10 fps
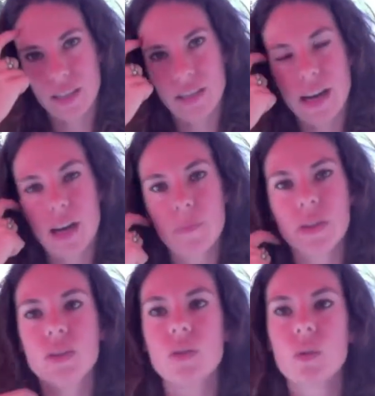They're
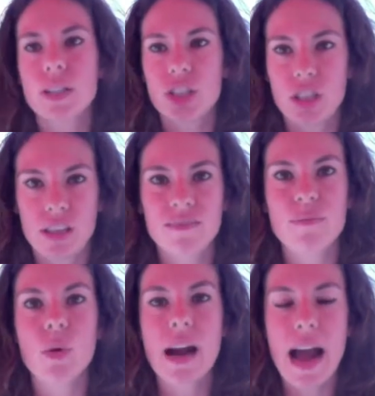helping you achieve
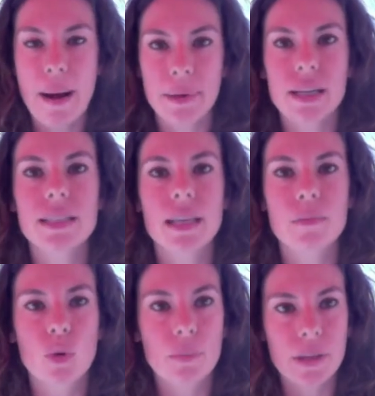more happiness and
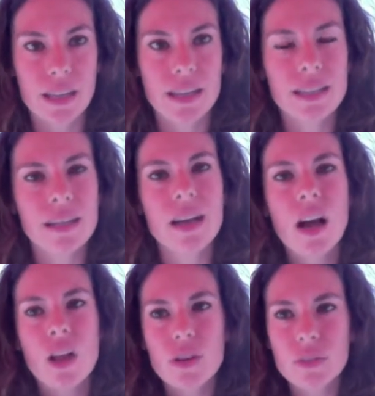more peace and
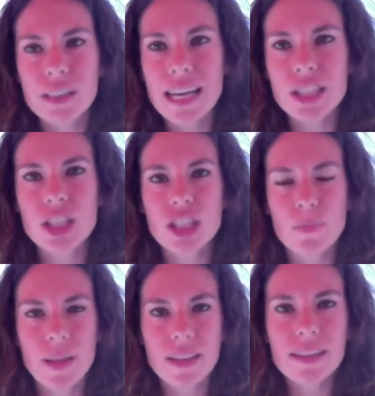the relationship
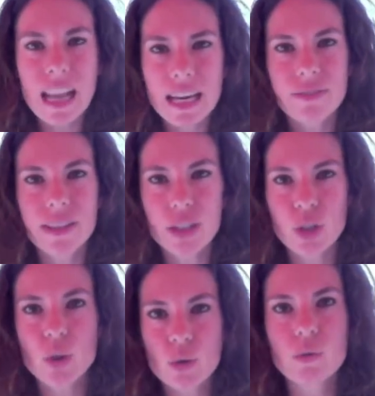and the life that
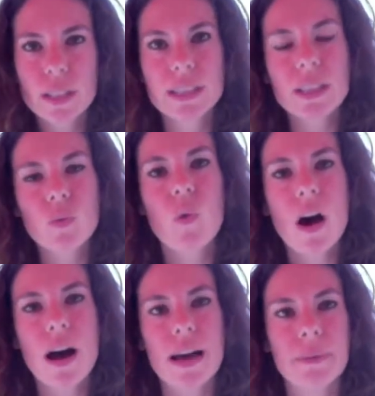you really
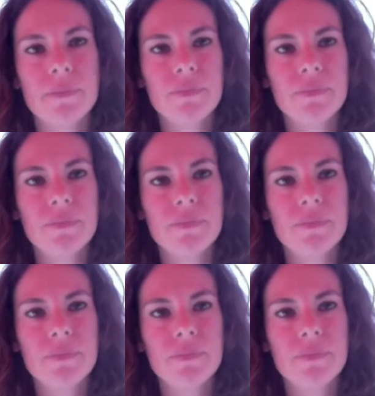want.